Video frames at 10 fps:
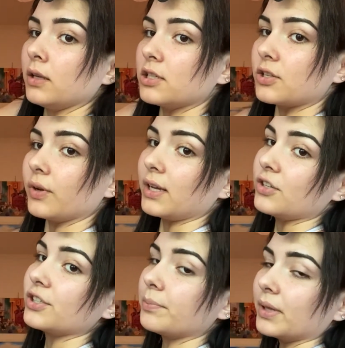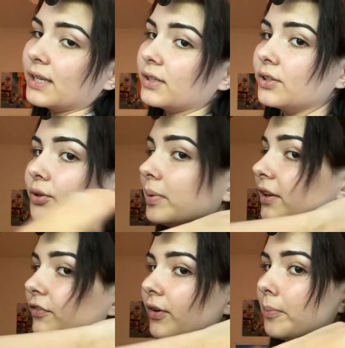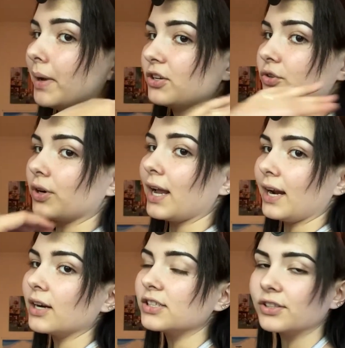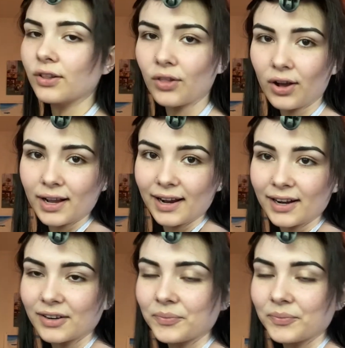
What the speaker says: so it could just blend a little bit from my short hair to the long hair.